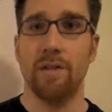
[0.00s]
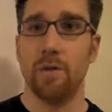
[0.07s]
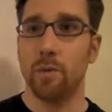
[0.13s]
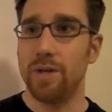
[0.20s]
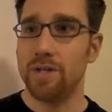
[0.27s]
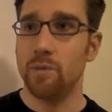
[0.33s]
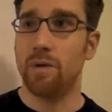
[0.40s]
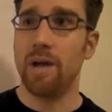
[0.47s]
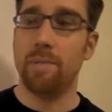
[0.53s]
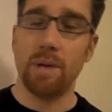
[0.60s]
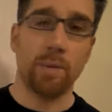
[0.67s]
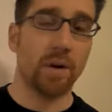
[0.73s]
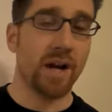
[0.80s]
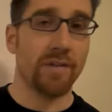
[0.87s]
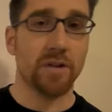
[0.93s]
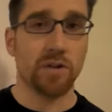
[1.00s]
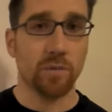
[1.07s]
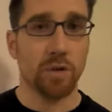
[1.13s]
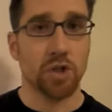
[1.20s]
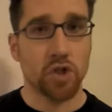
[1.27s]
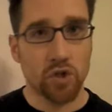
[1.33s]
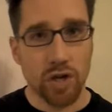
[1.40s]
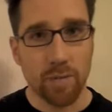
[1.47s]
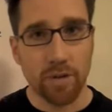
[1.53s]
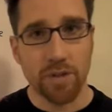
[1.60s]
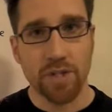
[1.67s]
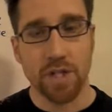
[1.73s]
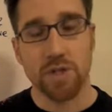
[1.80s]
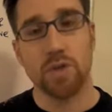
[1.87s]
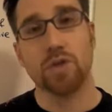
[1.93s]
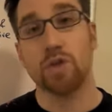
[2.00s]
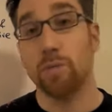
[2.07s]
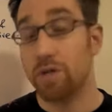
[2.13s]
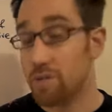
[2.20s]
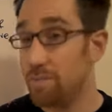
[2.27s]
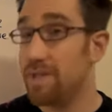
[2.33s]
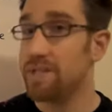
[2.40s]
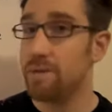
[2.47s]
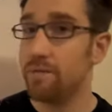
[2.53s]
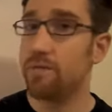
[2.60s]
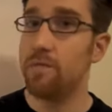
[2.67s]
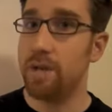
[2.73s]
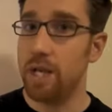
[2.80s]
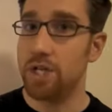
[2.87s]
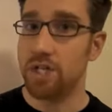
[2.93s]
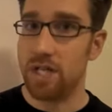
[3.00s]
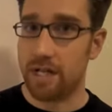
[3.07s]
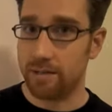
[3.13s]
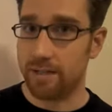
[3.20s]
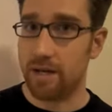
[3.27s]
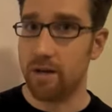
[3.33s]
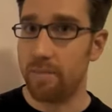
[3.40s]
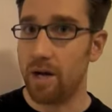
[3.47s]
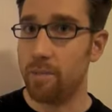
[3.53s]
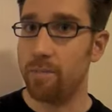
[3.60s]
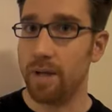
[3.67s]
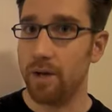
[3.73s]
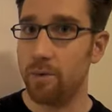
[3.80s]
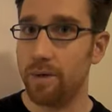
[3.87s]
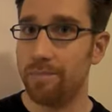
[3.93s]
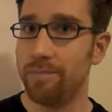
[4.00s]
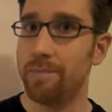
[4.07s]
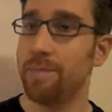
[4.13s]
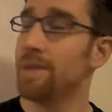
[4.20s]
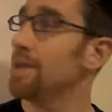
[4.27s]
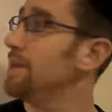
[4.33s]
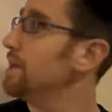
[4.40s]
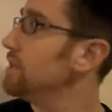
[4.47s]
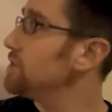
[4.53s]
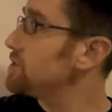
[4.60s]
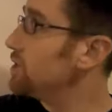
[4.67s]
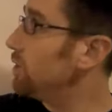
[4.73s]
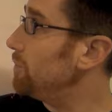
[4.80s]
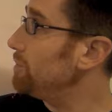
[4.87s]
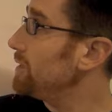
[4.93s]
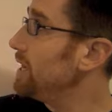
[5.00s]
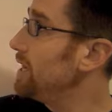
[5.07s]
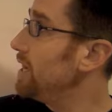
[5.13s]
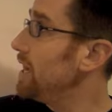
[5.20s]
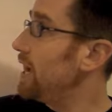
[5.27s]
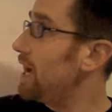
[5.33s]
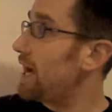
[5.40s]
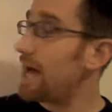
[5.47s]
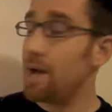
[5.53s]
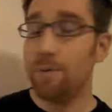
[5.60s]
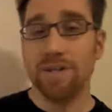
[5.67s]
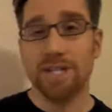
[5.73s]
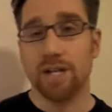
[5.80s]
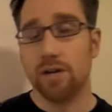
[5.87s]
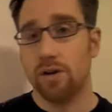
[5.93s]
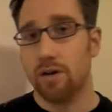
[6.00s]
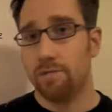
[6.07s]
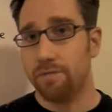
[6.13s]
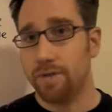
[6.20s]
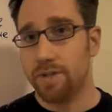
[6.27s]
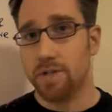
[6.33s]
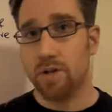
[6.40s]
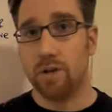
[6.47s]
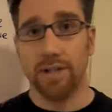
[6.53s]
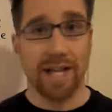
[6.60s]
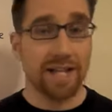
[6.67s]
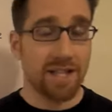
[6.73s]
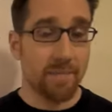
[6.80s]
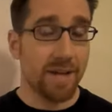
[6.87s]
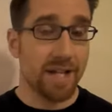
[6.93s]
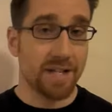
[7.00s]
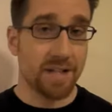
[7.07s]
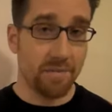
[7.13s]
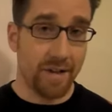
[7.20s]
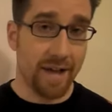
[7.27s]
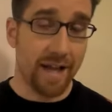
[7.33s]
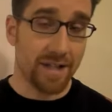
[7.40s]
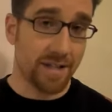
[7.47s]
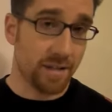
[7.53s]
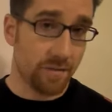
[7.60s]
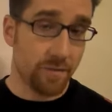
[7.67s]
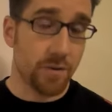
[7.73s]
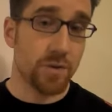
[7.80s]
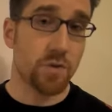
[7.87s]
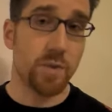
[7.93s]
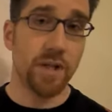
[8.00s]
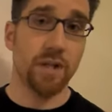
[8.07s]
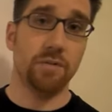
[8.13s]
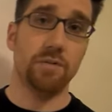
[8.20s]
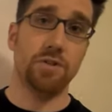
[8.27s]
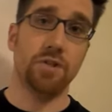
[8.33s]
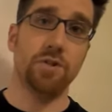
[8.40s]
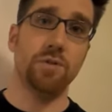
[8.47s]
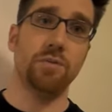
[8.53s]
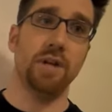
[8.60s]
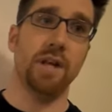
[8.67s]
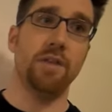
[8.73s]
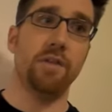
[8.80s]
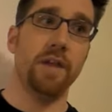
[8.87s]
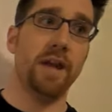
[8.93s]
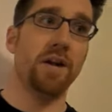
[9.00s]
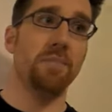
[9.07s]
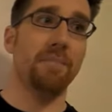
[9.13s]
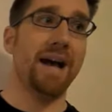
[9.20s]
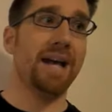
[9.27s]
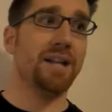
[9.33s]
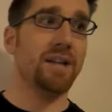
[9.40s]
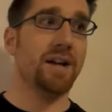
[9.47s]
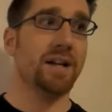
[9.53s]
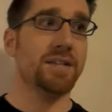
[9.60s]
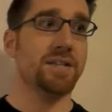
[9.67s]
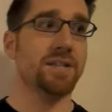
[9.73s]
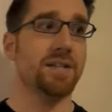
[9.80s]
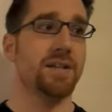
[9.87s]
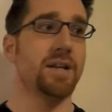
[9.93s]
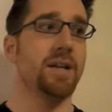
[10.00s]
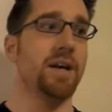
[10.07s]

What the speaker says: The reason why people are having so much trouble is because there's so much misinformation out there about Penguin. So I was at a conference called SMX Advanced in the first week of June, and there Matt Cutts